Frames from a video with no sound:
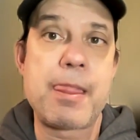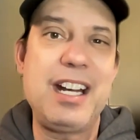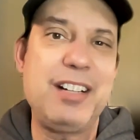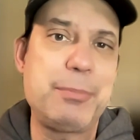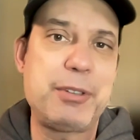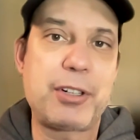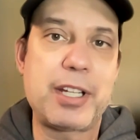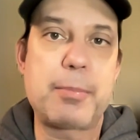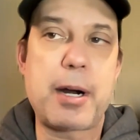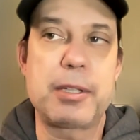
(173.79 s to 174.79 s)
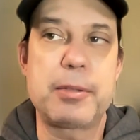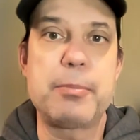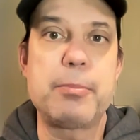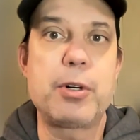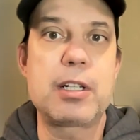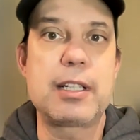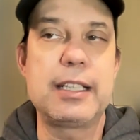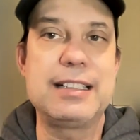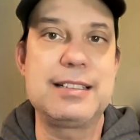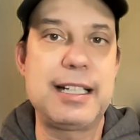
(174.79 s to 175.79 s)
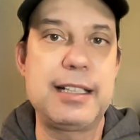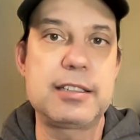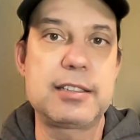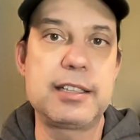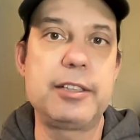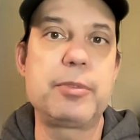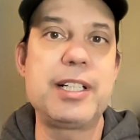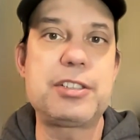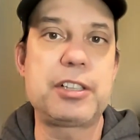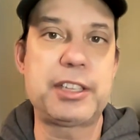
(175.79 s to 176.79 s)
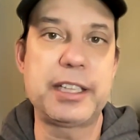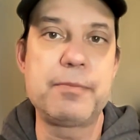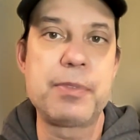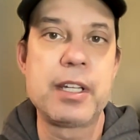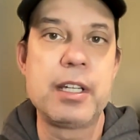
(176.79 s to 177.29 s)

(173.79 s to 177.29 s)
and even before that probably, but more intensely researching